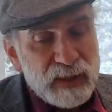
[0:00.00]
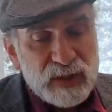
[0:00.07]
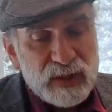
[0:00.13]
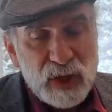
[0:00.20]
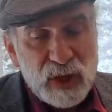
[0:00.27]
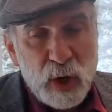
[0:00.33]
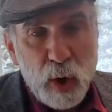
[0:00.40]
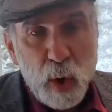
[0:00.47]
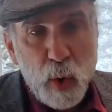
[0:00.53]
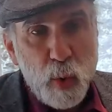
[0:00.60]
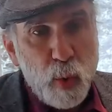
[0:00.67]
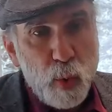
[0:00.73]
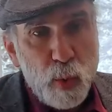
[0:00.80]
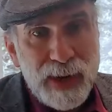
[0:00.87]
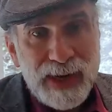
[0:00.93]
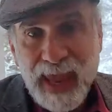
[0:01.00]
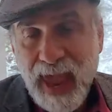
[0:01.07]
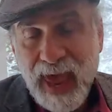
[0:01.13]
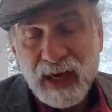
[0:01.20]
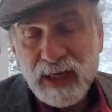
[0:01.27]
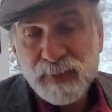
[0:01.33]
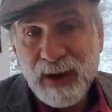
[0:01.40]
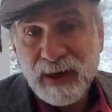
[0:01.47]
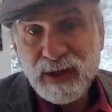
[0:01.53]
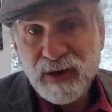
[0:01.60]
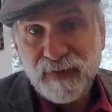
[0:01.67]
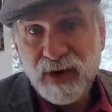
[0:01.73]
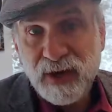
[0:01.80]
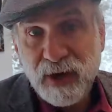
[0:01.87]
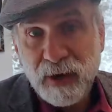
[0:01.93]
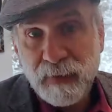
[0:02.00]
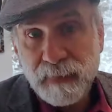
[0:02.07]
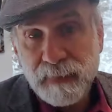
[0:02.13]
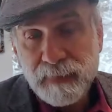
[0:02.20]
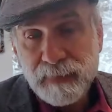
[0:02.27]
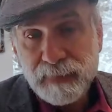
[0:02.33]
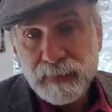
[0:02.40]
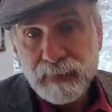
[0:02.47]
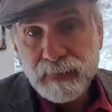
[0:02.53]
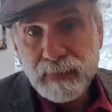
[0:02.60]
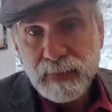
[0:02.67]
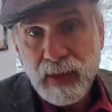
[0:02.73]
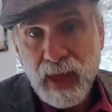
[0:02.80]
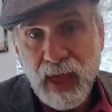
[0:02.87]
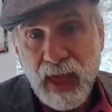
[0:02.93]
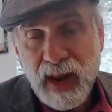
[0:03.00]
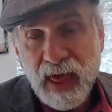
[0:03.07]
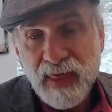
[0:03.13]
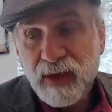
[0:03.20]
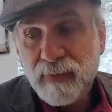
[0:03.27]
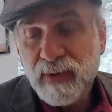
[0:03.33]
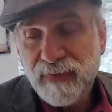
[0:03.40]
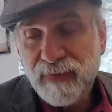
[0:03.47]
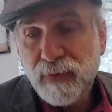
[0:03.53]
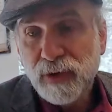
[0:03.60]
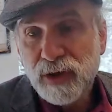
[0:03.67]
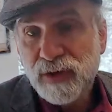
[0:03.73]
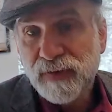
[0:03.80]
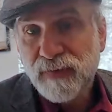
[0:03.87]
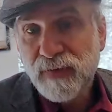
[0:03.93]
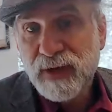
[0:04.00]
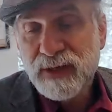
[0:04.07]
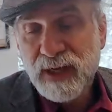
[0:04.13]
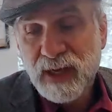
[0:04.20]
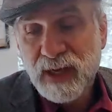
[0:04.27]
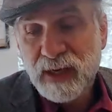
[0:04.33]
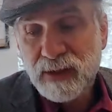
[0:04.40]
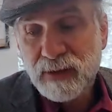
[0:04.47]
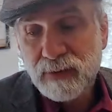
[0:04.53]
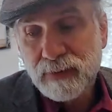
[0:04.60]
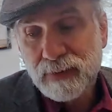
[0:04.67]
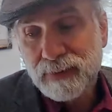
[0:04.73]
So we can't expect different here. And I think it'd be foolish if we did.